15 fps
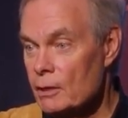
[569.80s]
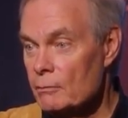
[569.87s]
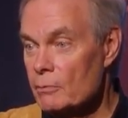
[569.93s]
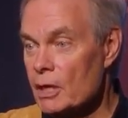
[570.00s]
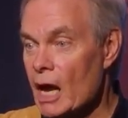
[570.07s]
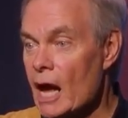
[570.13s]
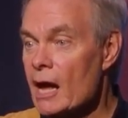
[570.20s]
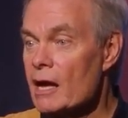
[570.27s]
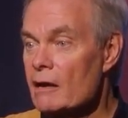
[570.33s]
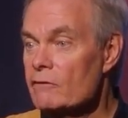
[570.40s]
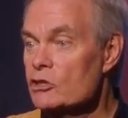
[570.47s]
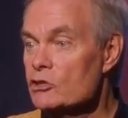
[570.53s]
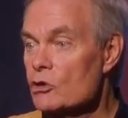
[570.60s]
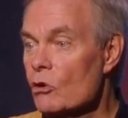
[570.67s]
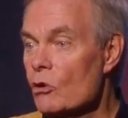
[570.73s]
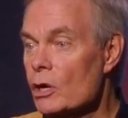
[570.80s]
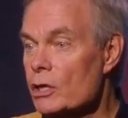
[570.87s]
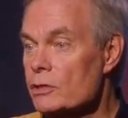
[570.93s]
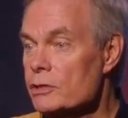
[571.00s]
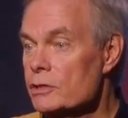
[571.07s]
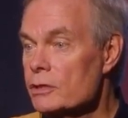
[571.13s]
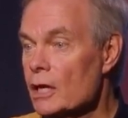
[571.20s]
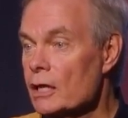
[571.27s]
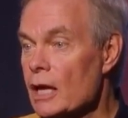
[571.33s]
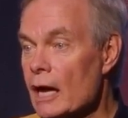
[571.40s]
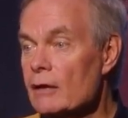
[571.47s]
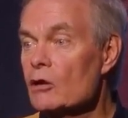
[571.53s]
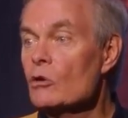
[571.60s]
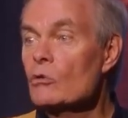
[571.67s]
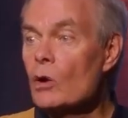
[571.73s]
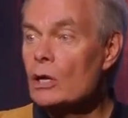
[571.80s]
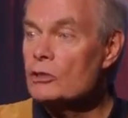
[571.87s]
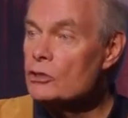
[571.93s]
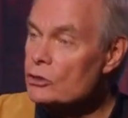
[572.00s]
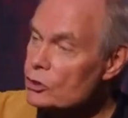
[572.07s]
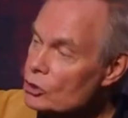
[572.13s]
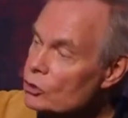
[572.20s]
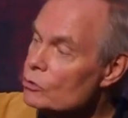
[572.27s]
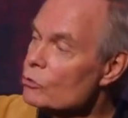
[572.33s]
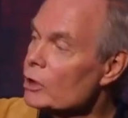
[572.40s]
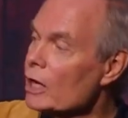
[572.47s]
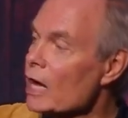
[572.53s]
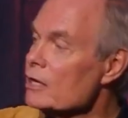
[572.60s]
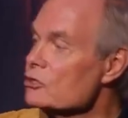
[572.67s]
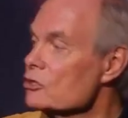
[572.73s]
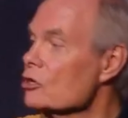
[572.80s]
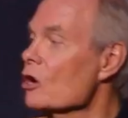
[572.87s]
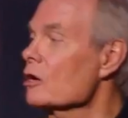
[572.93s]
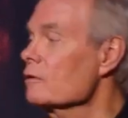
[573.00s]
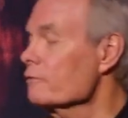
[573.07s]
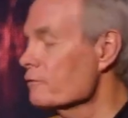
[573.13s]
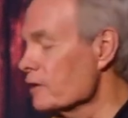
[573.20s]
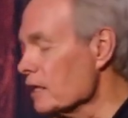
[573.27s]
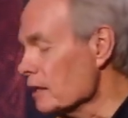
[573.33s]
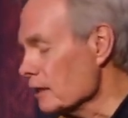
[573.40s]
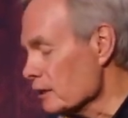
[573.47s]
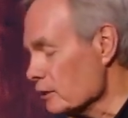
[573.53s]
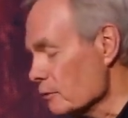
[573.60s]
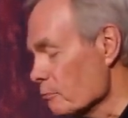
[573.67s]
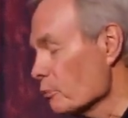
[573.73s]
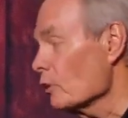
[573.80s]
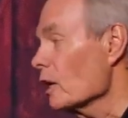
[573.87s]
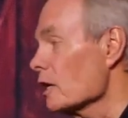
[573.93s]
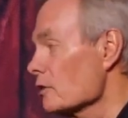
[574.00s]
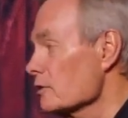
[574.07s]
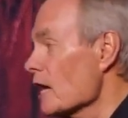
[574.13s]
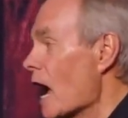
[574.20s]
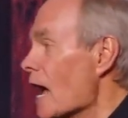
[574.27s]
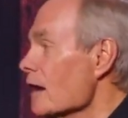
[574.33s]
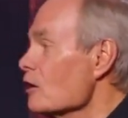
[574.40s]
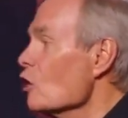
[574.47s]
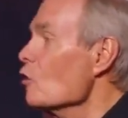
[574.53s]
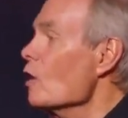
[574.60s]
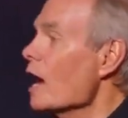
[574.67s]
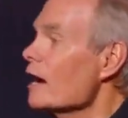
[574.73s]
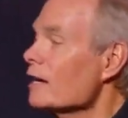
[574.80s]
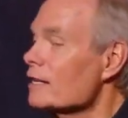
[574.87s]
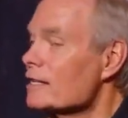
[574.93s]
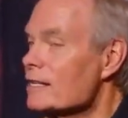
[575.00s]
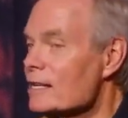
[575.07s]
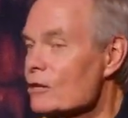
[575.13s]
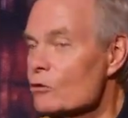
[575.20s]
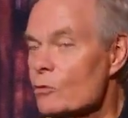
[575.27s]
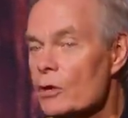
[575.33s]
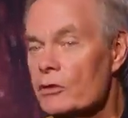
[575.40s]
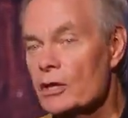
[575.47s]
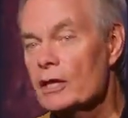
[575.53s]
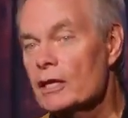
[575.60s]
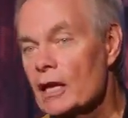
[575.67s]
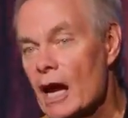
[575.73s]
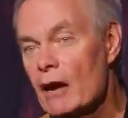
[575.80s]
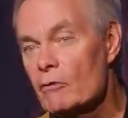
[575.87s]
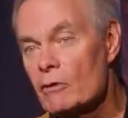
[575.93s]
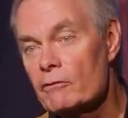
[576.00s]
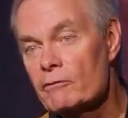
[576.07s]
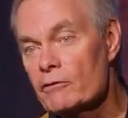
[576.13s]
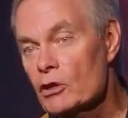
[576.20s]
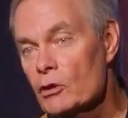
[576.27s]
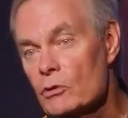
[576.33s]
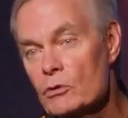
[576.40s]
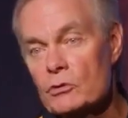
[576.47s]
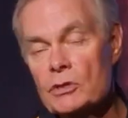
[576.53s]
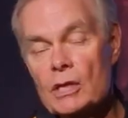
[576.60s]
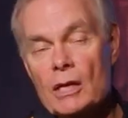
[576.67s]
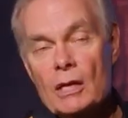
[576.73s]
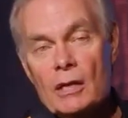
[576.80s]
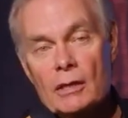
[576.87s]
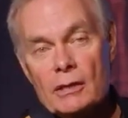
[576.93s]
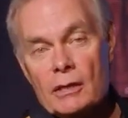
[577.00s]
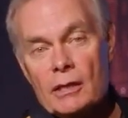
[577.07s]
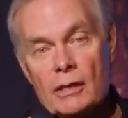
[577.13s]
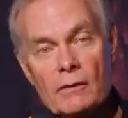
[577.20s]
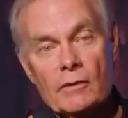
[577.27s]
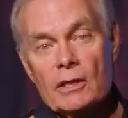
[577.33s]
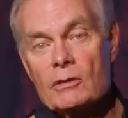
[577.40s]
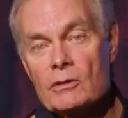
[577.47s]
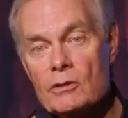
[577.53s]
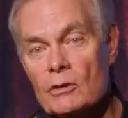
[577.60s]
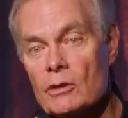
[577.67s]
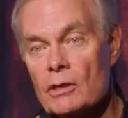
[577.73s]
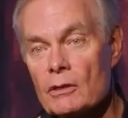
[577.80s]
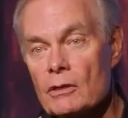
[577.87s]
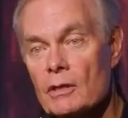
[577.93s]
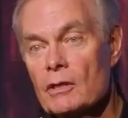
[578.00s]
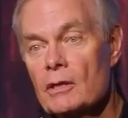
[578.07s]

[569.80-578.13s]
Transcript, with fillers: But I have a choice, and I know what to do when I start feeling depressed. I know how to deal with it, and I refuse to give in to it.